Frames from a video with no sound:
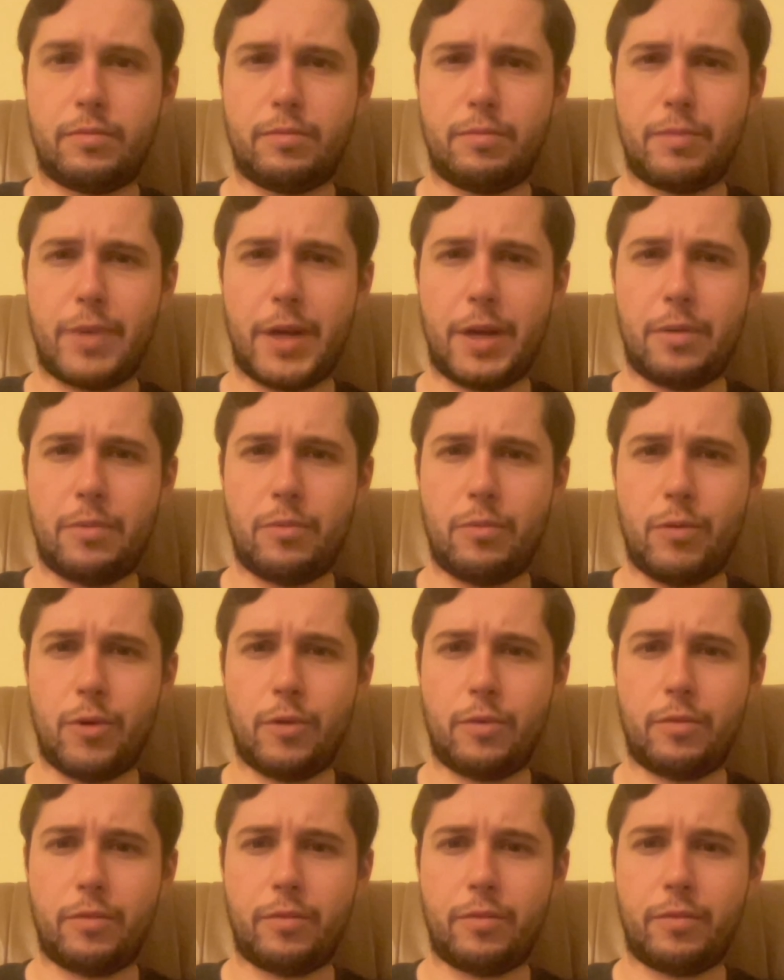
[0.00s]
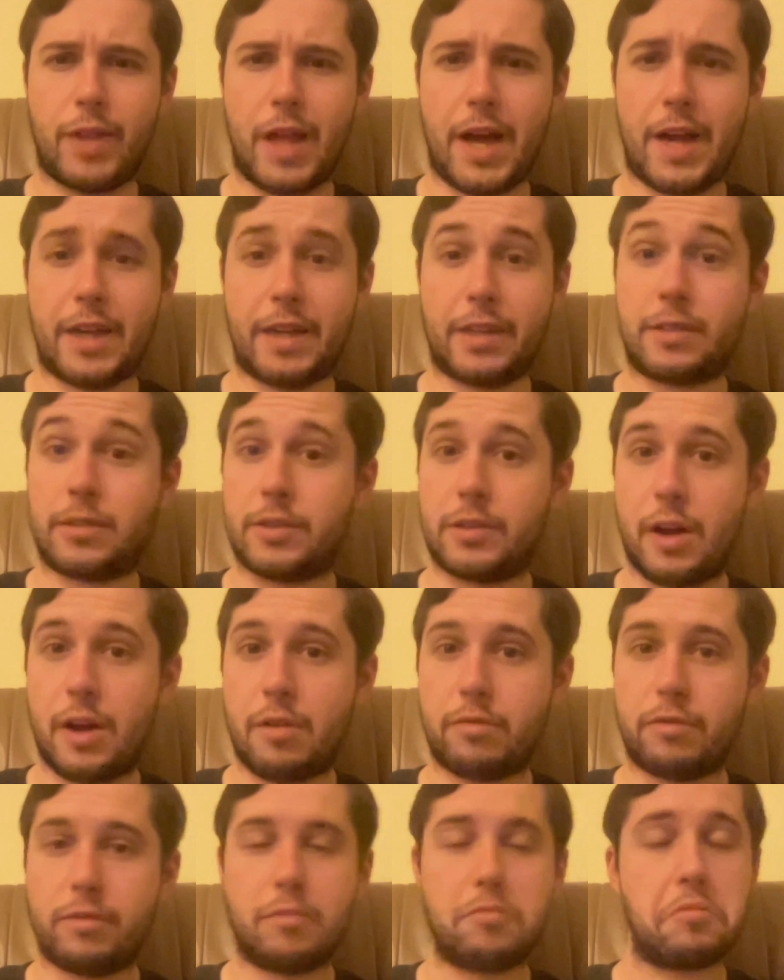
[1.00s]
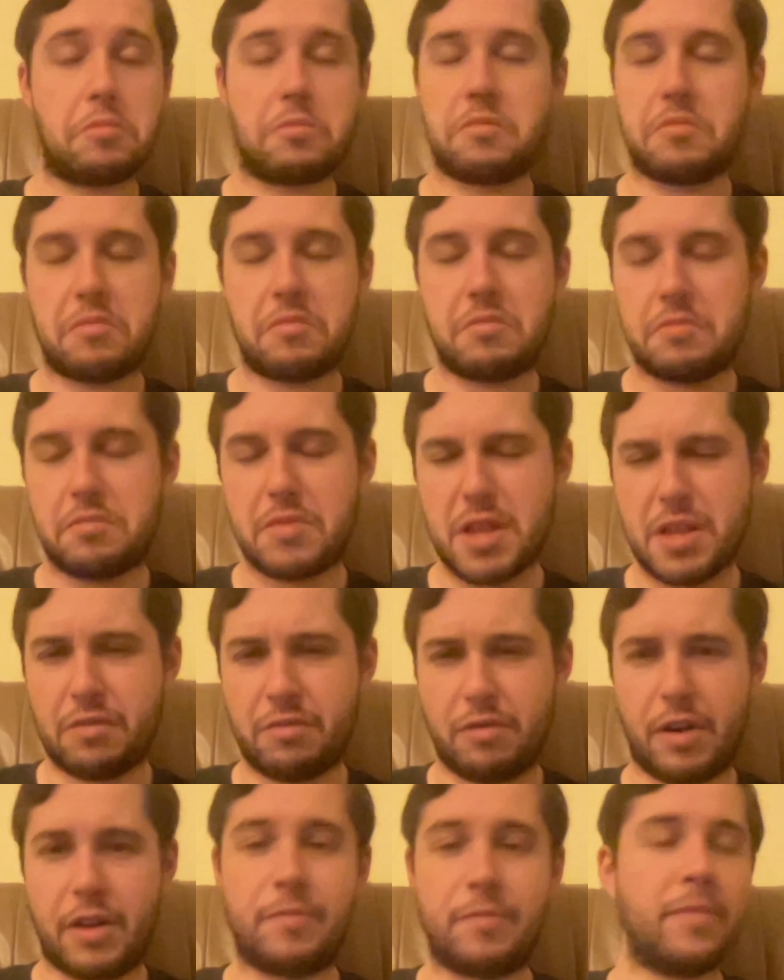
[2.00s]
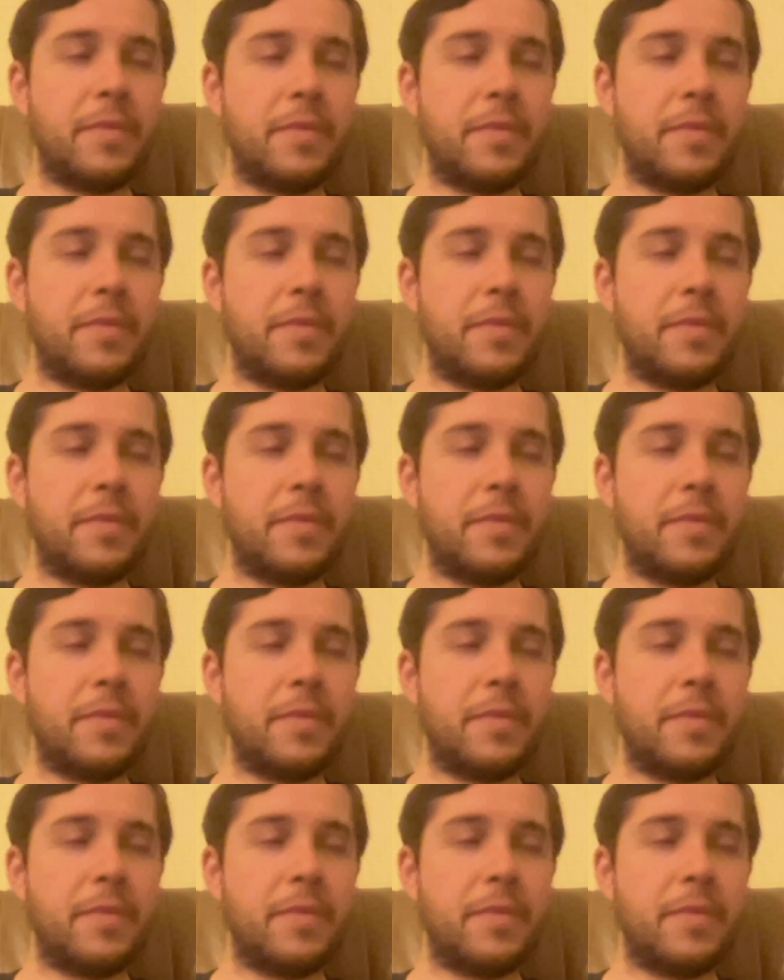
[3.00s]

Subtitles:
big wolf flying stuff. But that's fine.